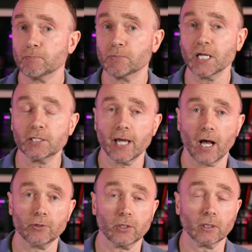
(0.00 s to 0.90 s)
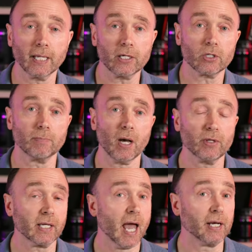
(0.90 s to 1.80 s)
details and leaks about
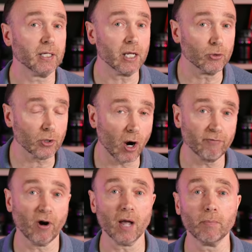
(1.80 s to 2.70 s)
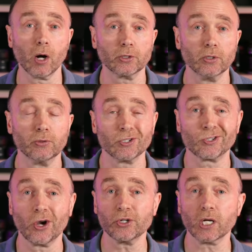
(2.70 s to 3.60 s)
the Canon EOS R5 Mark II to
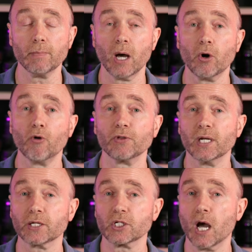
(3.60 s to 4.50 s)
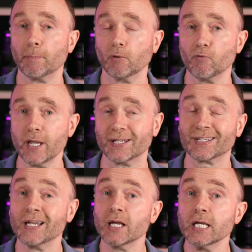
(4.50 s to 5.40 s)
start to come out over the next couple of
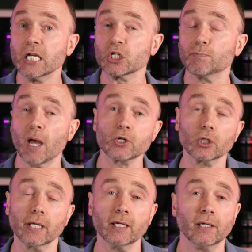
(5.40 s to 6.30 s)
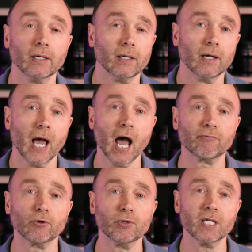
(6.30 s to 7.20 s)
weeks, especially
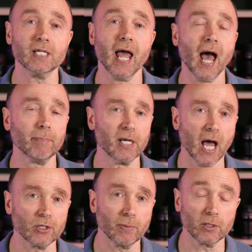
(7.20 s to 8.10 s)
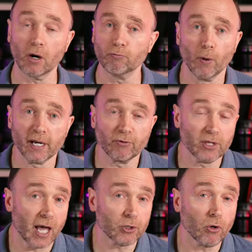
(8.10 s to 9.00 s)
after the NAB announcement of whatever
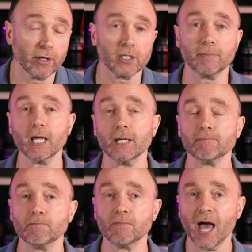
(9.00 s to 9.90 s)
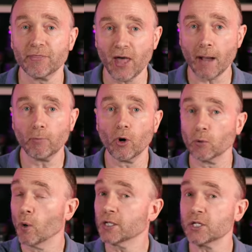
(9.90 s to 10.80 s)
that's going to be. At that
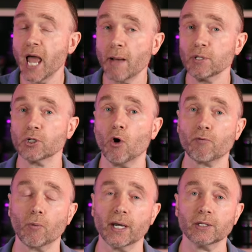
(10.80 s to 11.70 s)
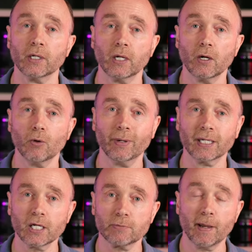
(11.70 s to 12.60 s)
point, once NAB is over with, we
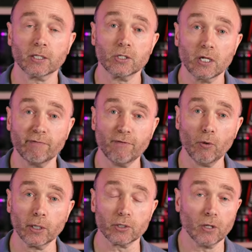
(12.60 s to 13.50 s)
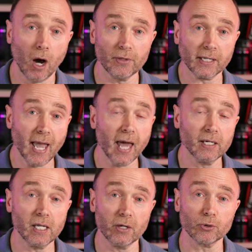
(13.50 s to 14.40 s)
can expect to see a focus on the
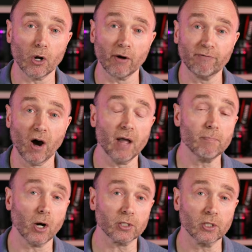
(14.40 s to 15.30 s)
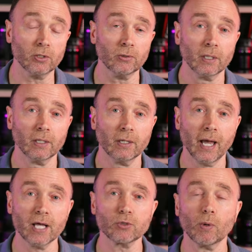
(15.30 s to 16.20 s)
Canon EOS R5 Mark II
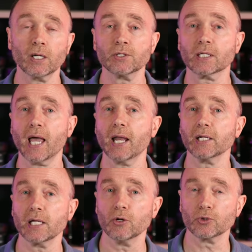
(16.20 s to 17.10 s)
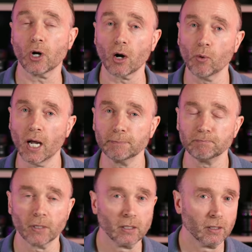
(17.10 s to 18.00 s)
as well as the Canon EOS
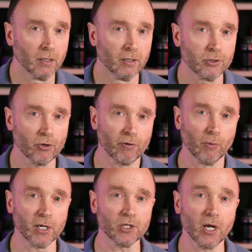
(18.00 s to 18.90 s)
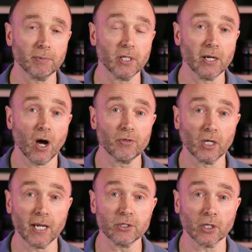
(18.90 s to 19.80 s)
R1. So if you want to stay up to date on
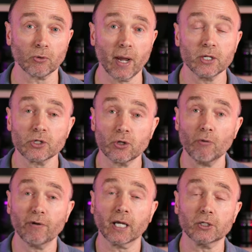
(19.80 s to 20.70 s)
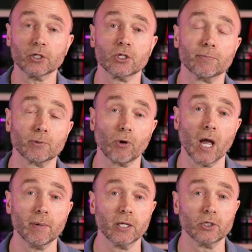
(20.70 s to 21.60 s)
the latest and greatest, don't forget to
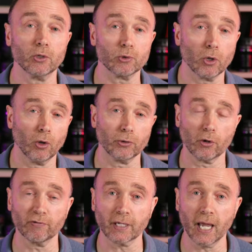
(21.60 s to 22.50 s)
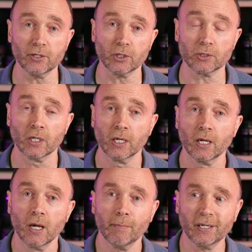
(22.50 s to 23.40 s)
subscribe and choose all notifications.
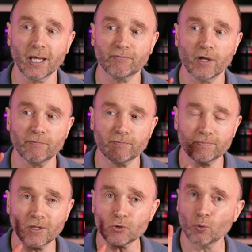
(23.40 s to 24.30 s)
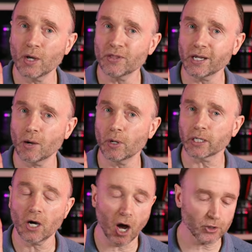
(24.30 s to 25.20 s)
But if there's one thing I
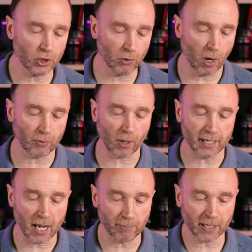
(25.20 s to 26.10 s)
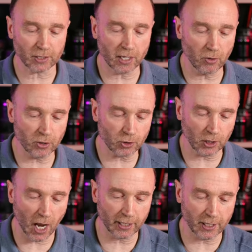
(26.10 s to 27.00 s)
want to caution you on right now, because I know there's
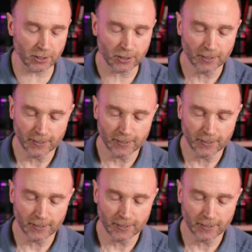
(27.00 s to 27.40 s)
a lot of this